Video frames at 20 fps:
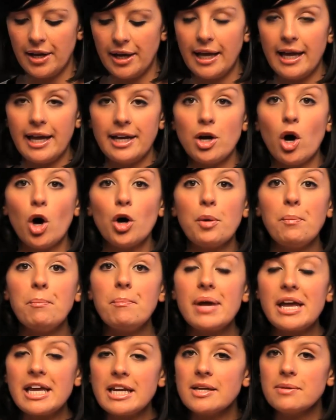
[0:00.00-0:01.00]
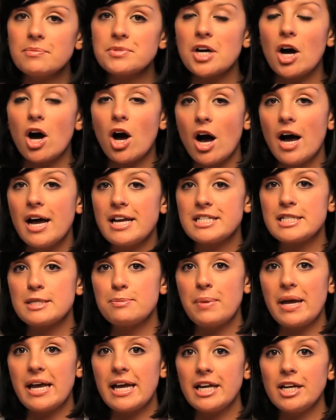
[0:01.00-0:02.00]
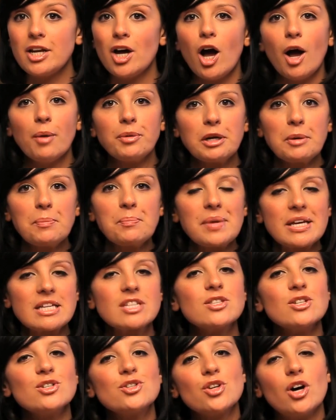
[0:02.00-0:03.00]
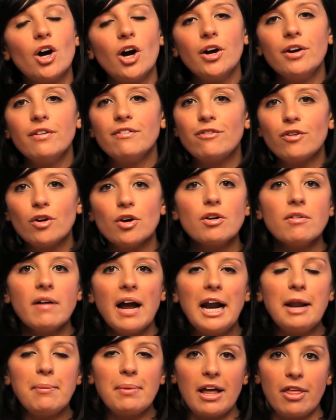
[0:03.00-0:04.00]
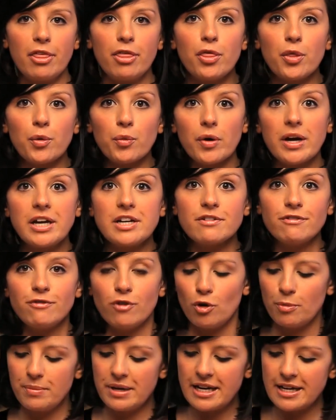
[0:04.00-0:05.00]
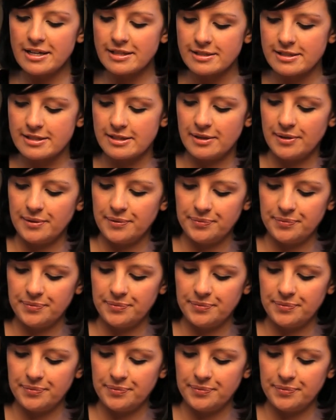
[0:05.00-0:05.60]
And on a medium to high speed, I'm going to mix the dough for around about 3 to 4 minutes.